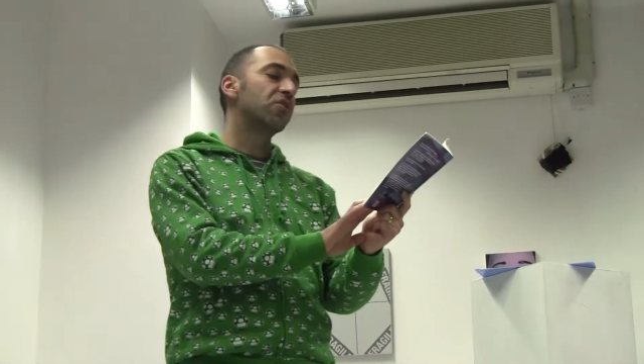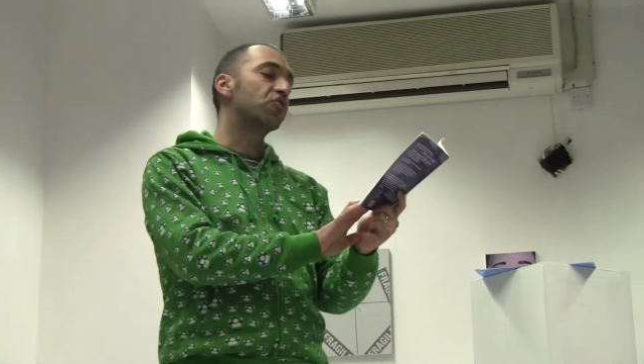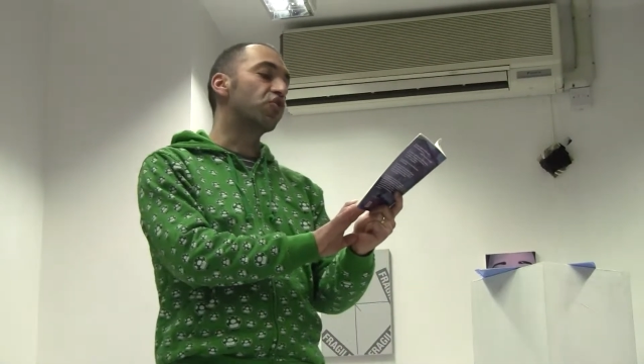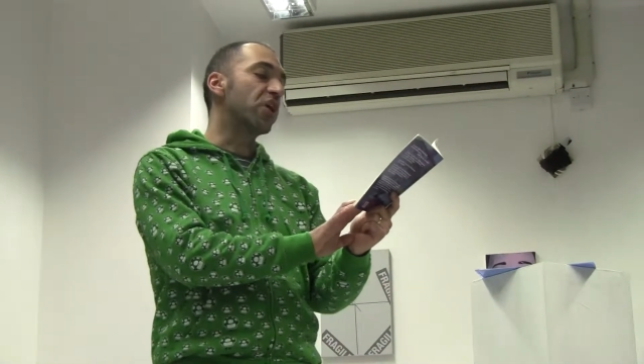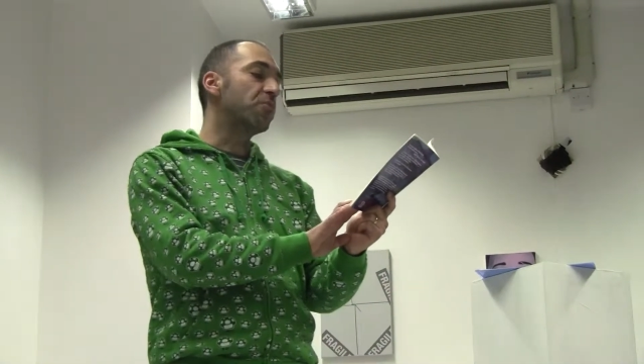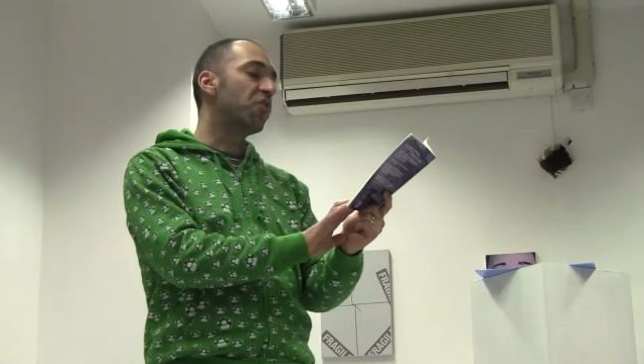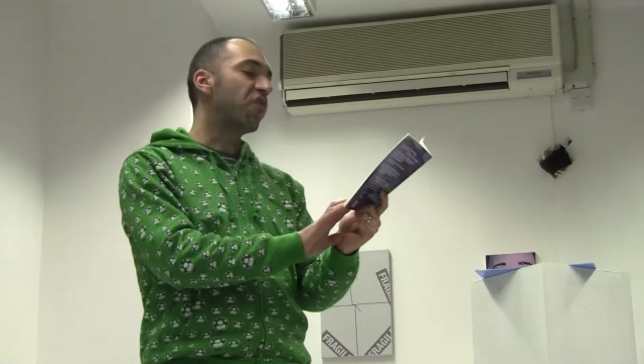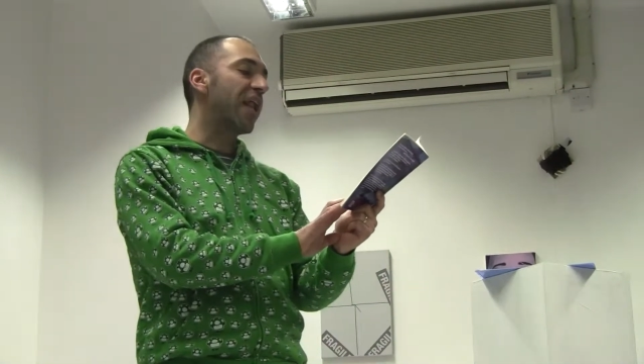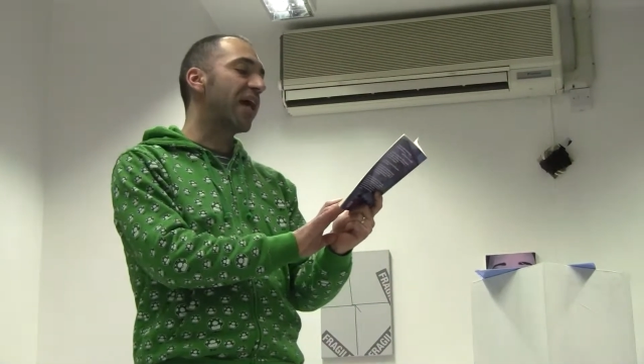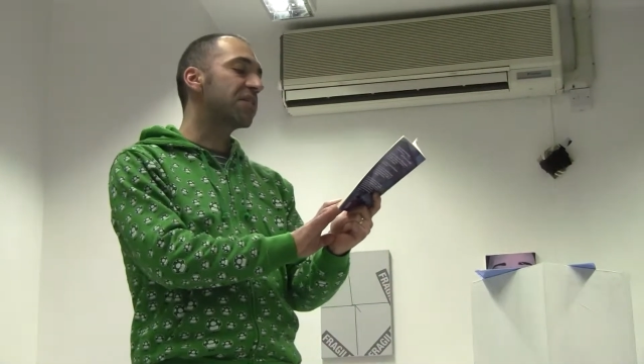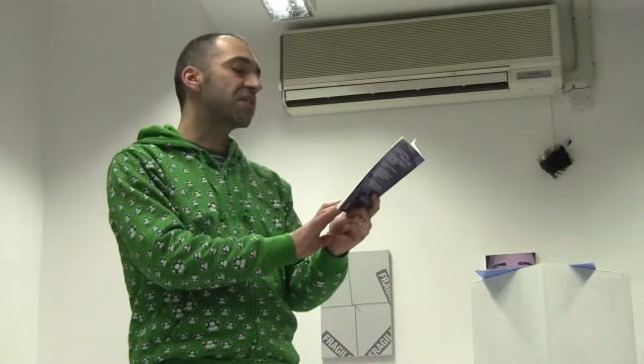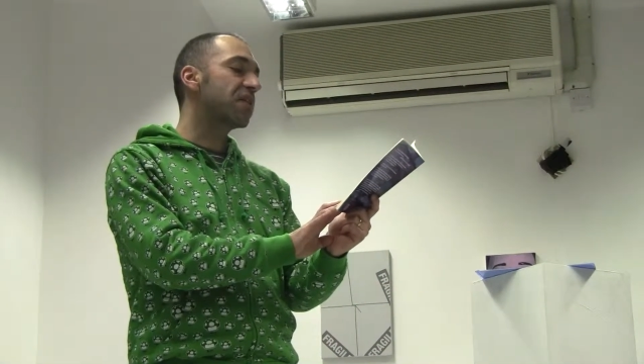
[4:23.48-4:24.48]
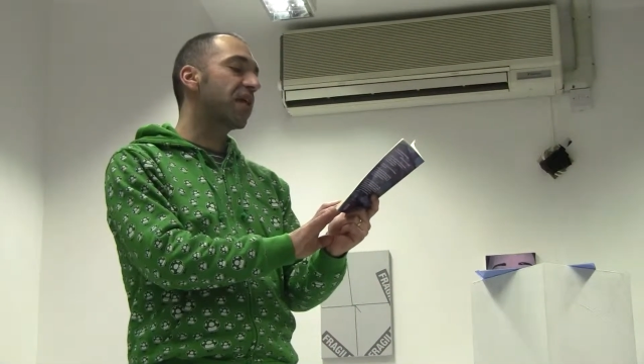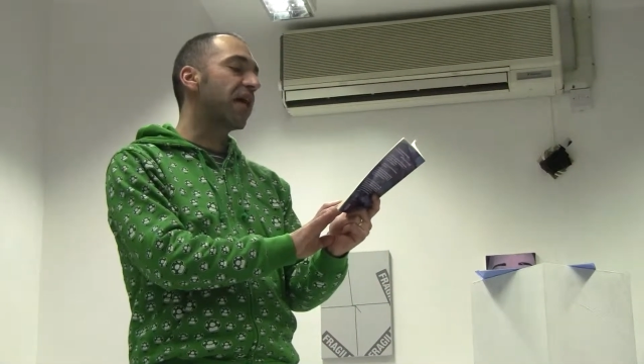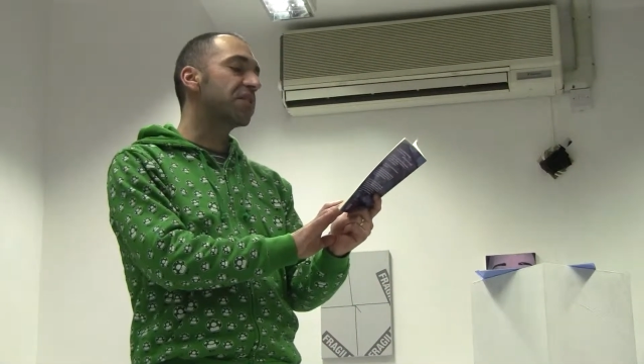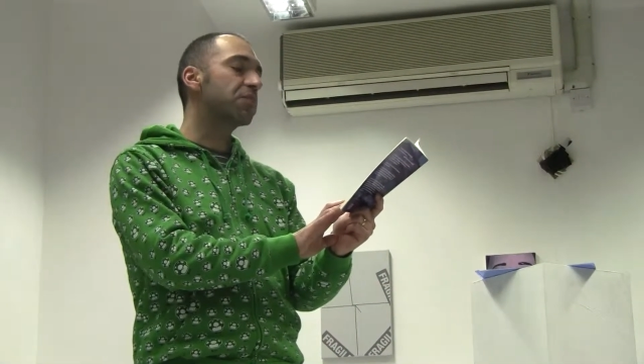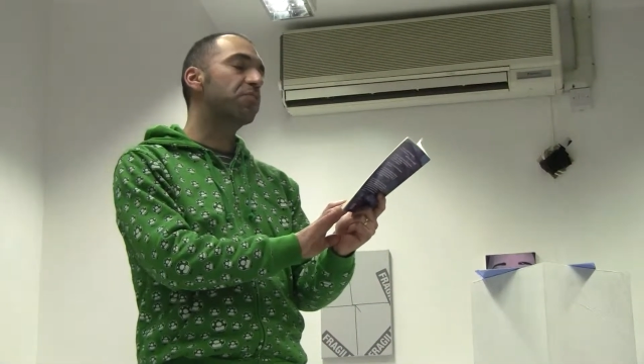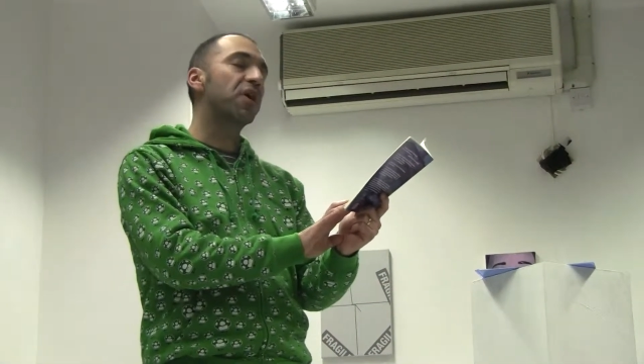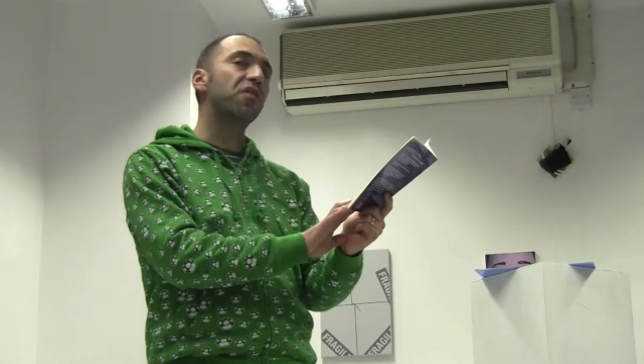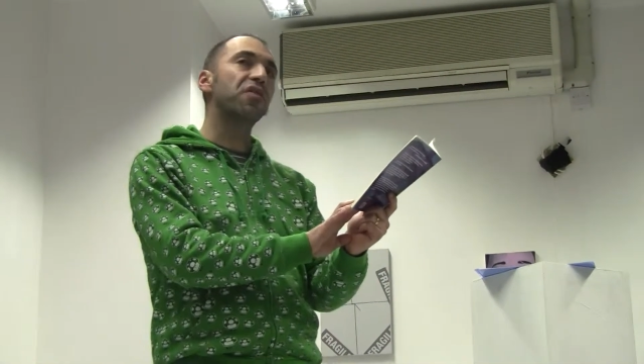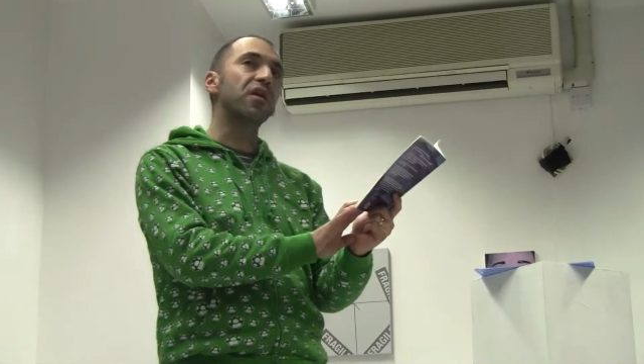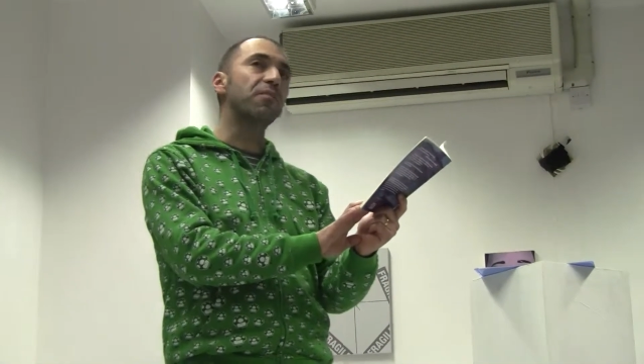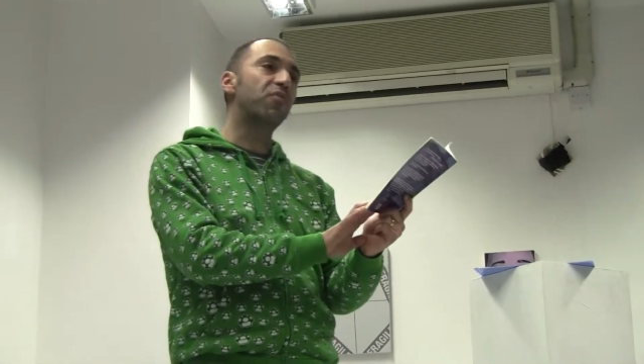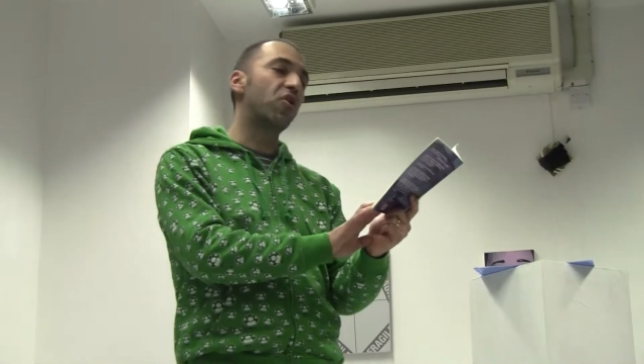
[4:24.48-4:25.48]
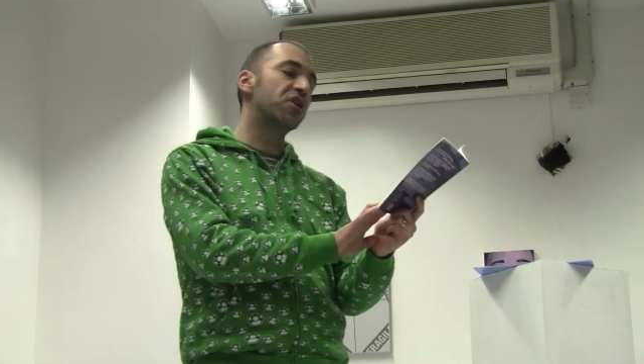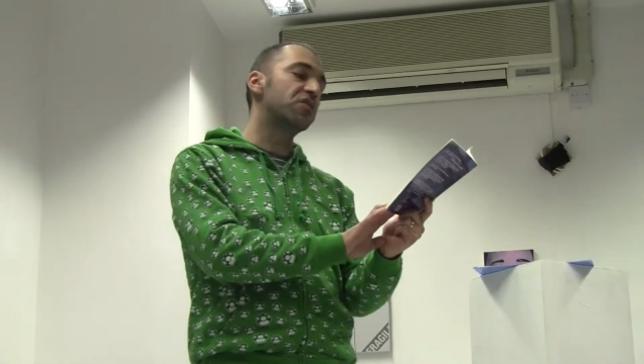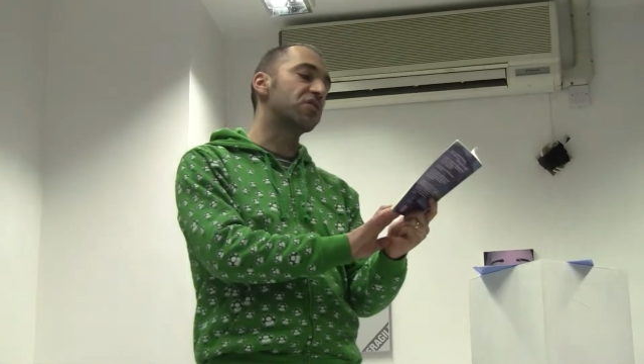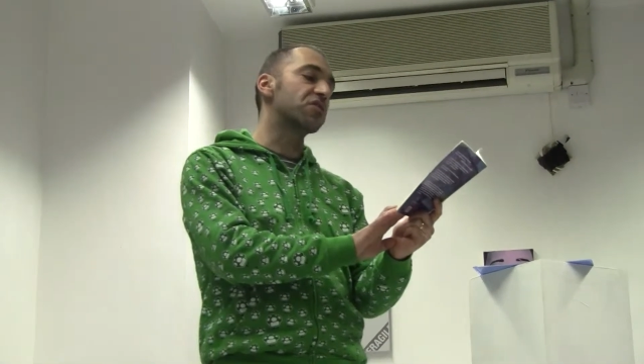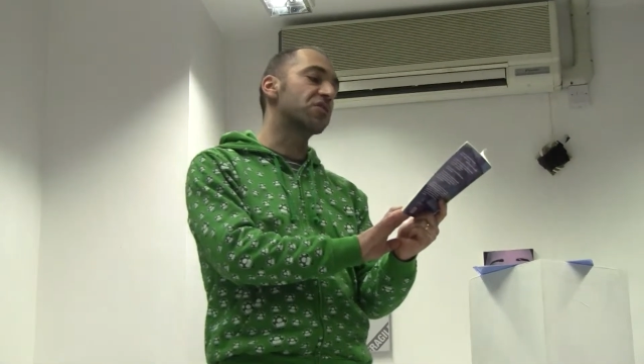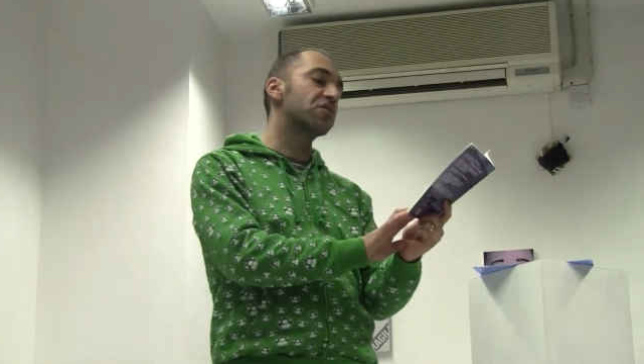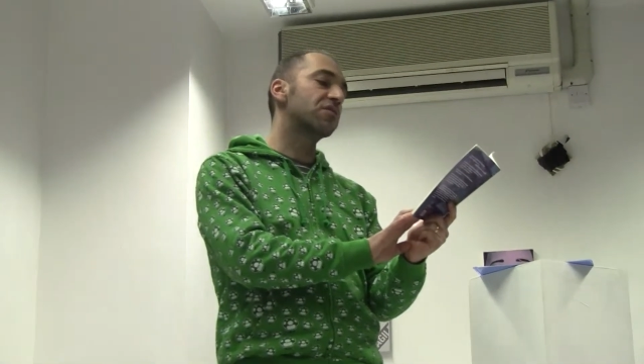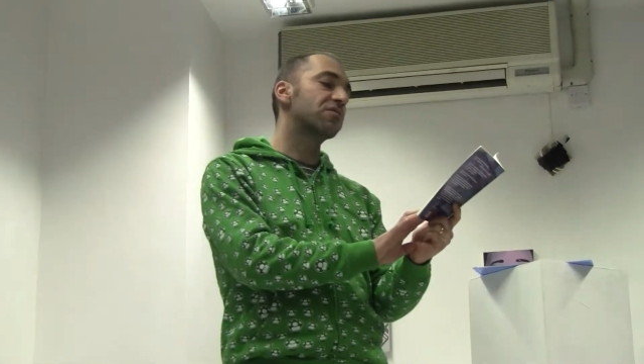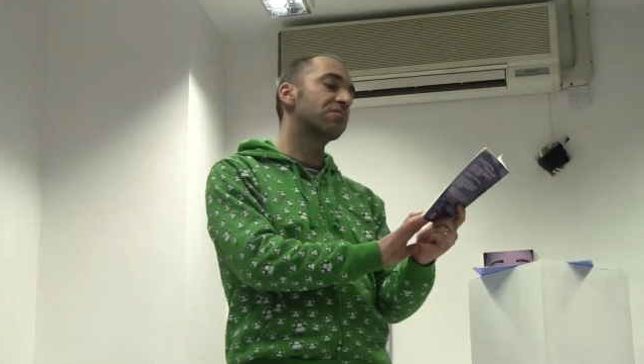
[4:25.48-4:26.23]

Dream of last gasp three-pointers.